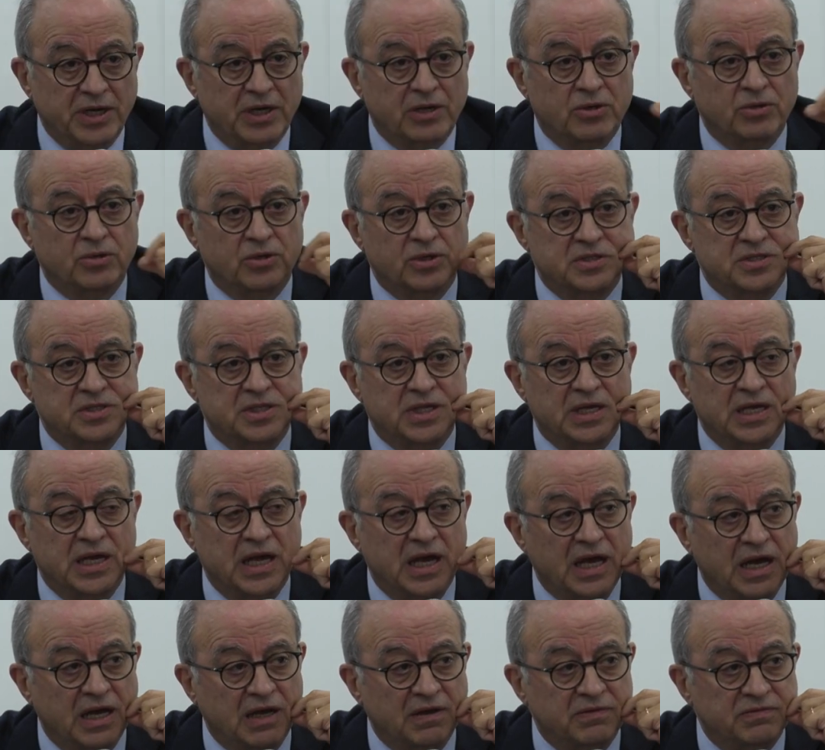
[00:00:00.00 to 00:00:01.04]
recourse they
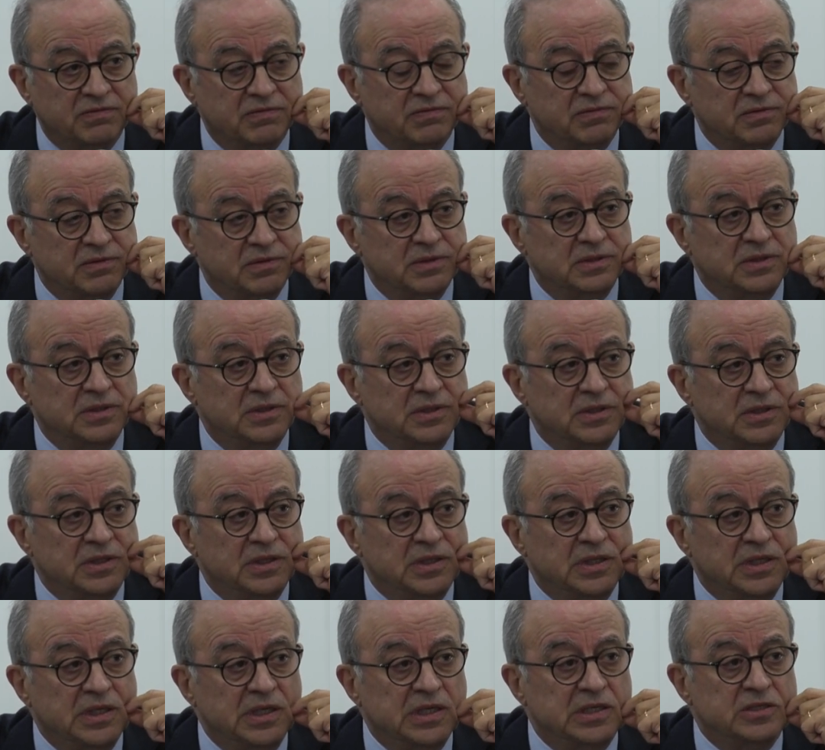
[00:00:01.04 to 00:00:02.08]
have
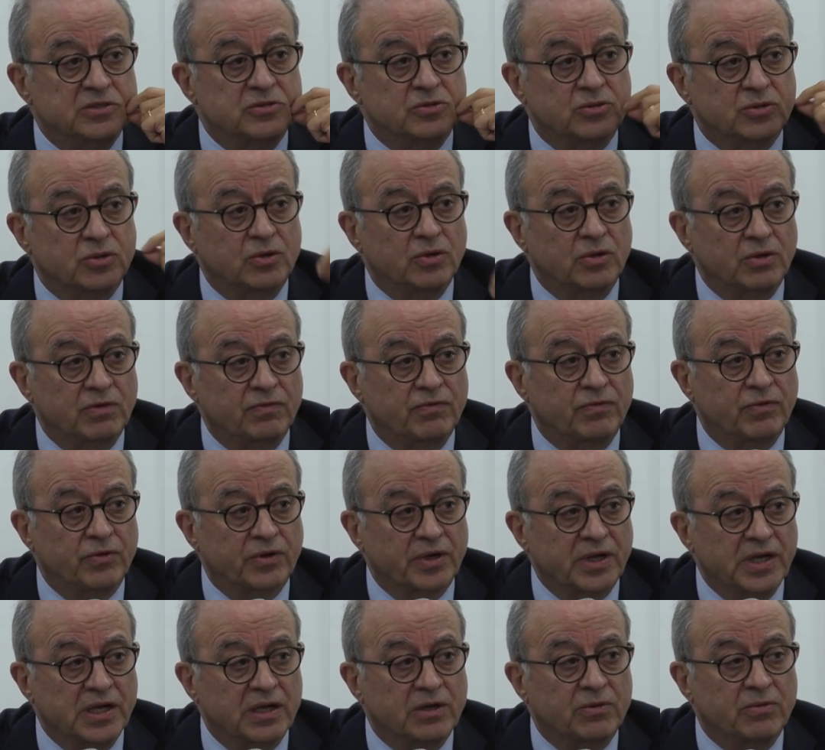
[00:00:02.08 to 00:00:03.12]
is to call
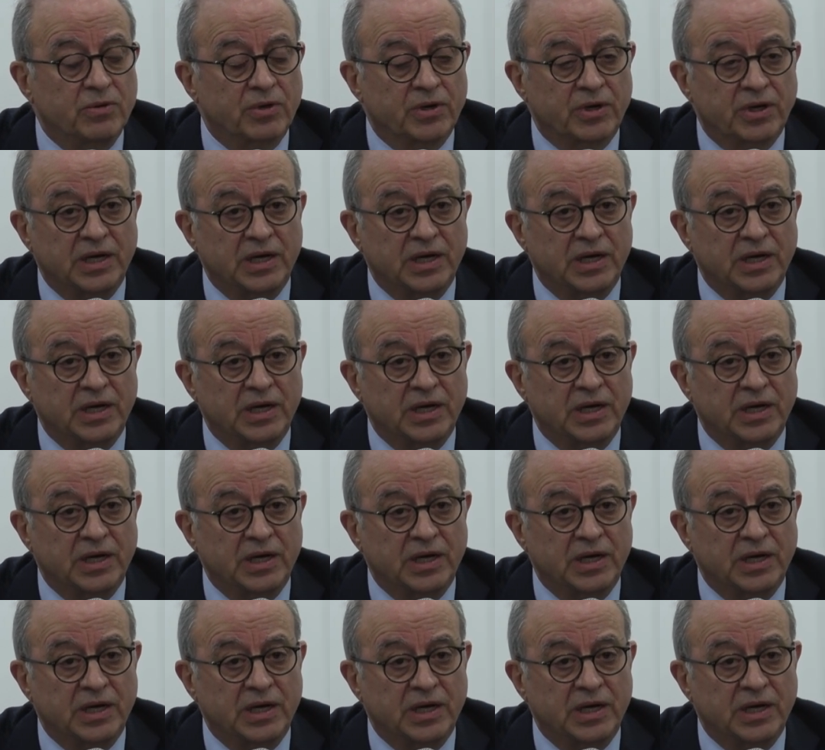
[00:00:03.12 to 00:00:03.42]
for equal